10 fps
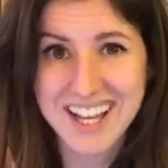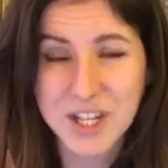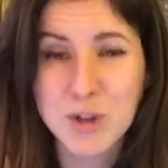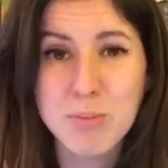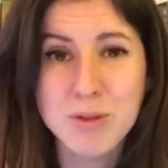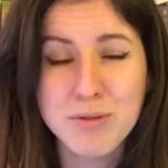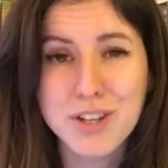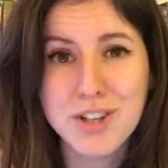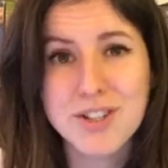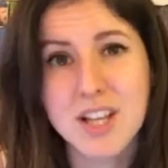you're
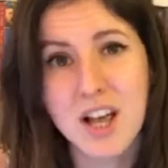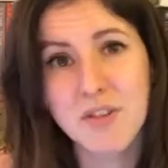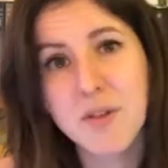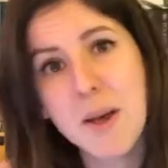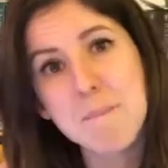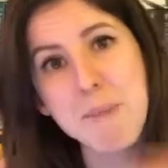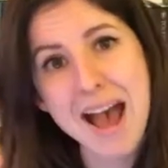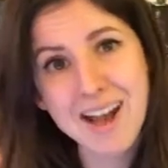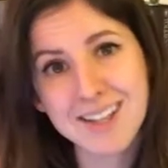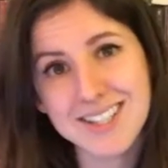moving yourself
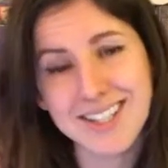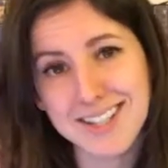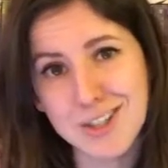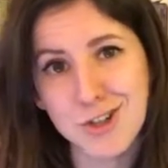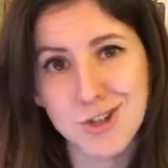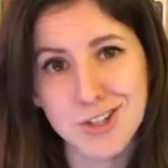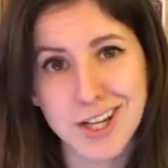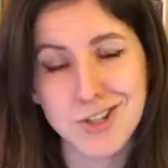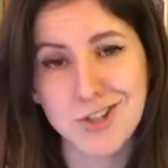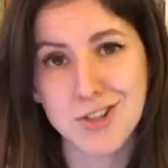back to the initial
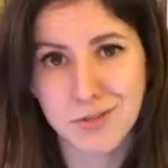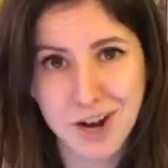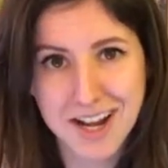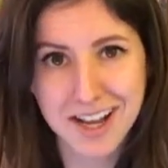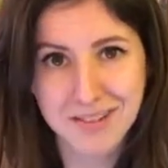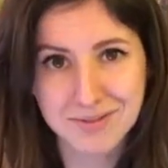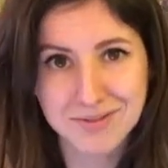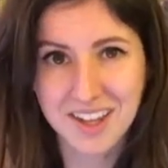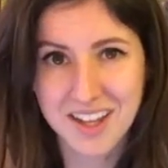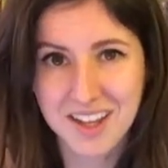stages of writing.
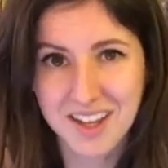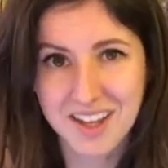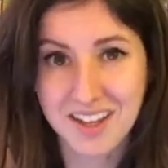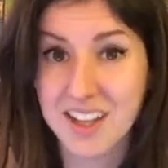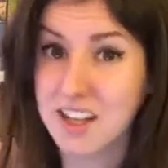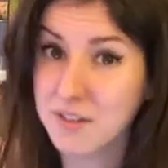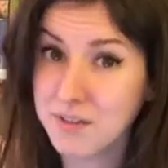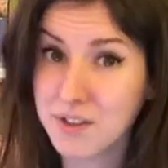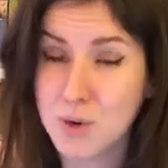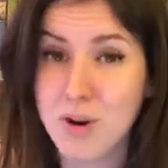
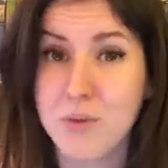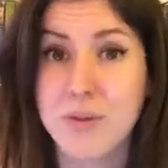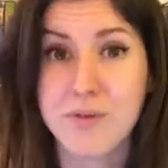If you are